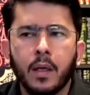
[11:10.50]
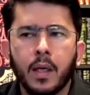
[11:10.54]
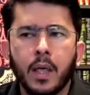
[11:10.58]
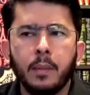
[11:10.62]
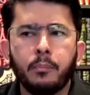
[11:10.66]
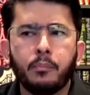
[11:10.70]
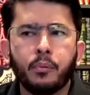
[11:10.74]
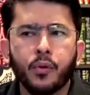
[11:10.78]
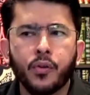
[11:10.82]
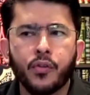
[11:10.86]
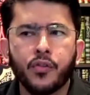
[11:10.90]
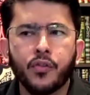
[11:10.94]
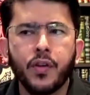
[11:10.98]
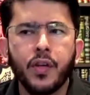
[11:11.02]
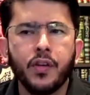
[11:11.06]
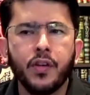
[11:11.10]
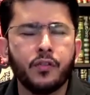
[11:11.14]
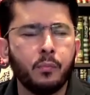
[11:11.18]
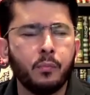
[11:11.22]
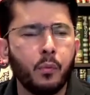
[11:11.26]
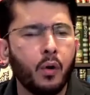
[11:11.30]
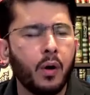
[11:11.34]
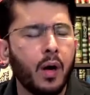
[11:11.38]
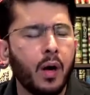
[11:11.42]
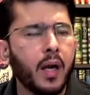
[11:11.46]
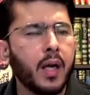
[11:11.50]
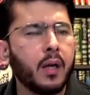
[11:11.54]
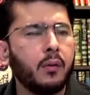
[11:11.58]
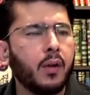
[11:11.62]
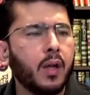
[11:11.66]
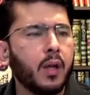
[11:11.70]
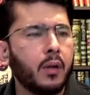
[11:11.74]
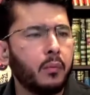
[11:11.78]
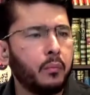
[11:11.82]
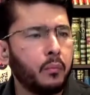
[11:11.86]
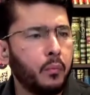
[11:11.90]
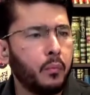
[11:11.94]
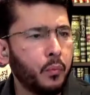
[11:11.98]
precedes Bukhari
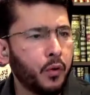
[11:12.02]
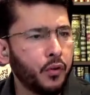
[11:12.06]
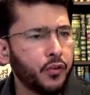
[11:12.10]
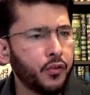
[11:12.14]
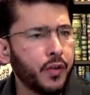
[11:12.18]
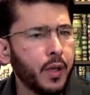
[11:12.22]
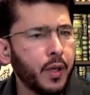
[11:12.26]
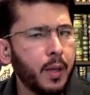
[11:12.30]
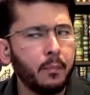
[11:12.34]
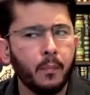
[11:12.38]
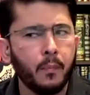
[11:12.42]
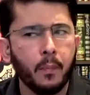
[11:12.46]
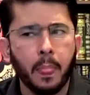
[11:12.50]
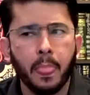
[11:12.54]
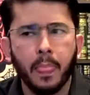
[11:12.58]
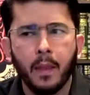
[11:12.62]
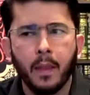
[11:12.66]
and Muslim